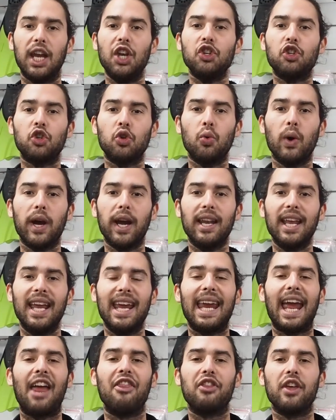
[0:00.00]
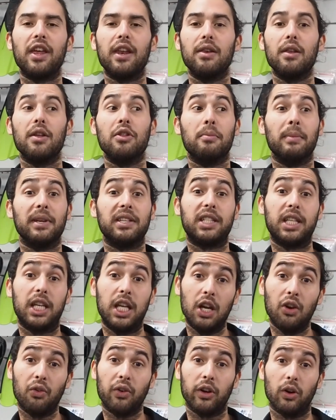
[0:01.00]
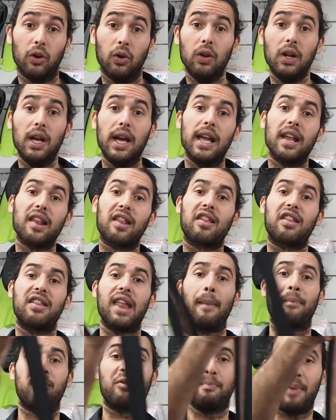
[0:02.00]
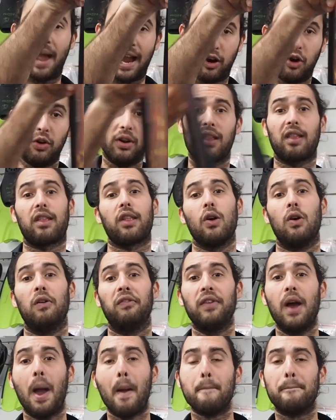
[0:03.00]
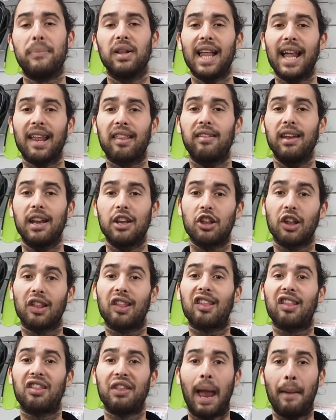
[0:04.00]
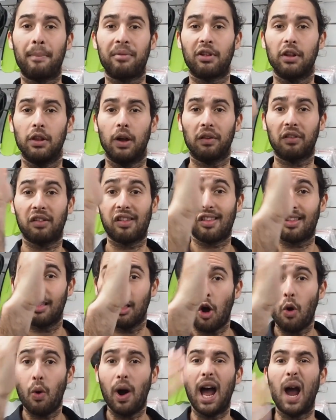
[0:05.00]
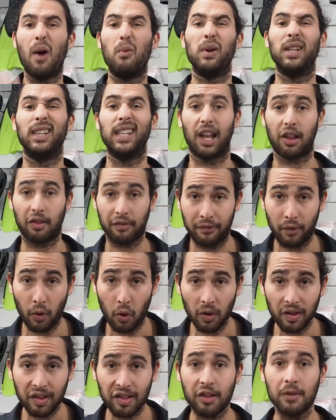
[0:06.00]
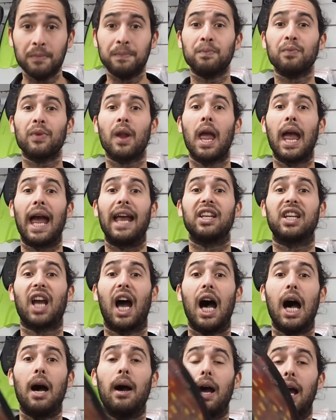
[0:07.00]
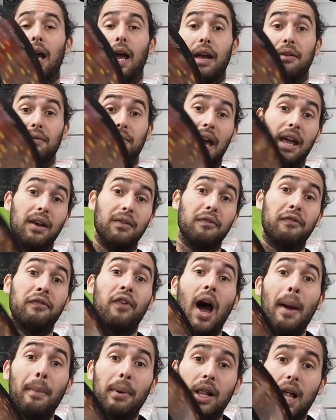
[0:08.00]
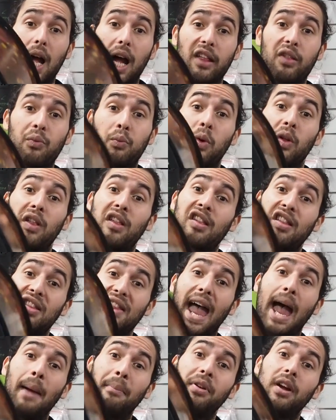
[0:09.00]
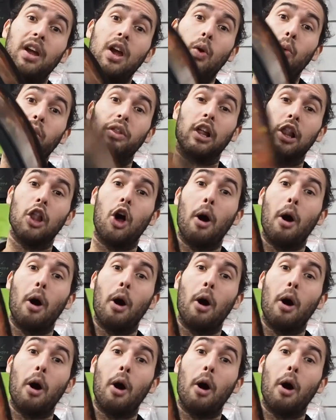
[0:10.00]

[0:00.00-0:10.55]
into it and then the material snaps back on itself. Plastic just snaps a lot slower and with less force. And fiberglass will snap with a